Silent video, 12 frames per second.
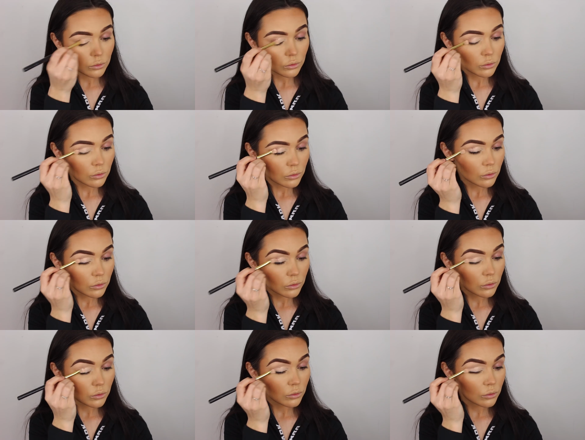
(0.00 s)

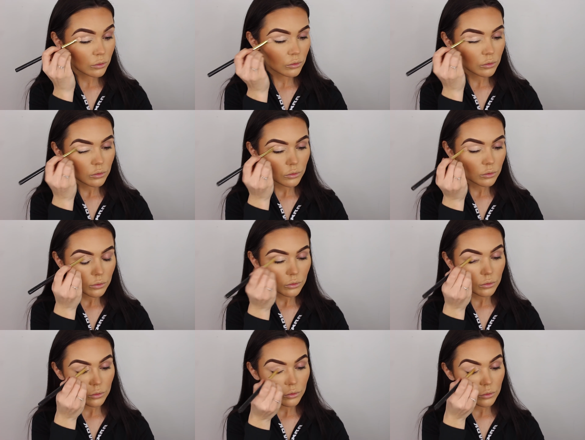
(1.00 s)

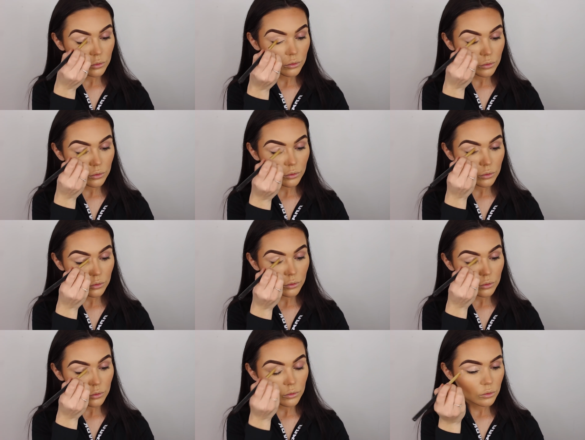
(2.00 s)

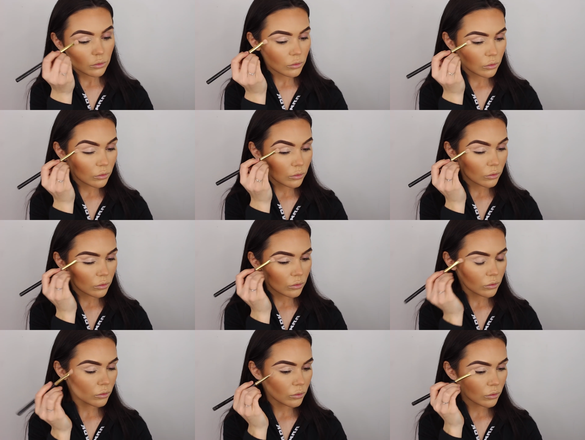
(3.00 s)

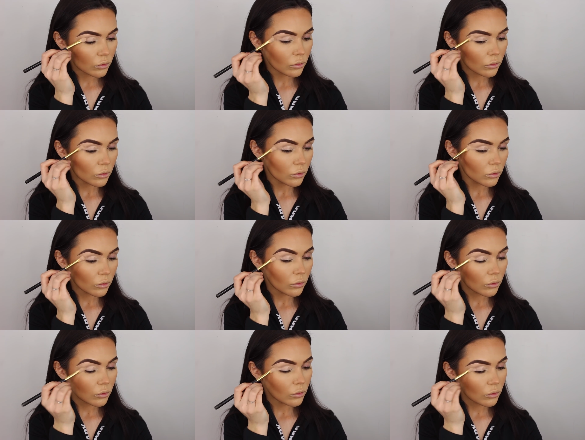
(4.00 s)

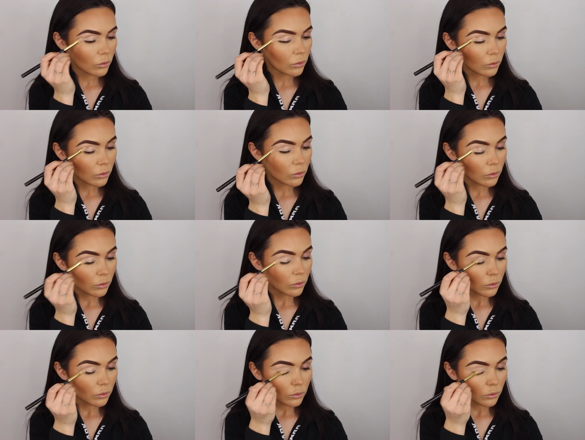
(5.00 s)
[no speech]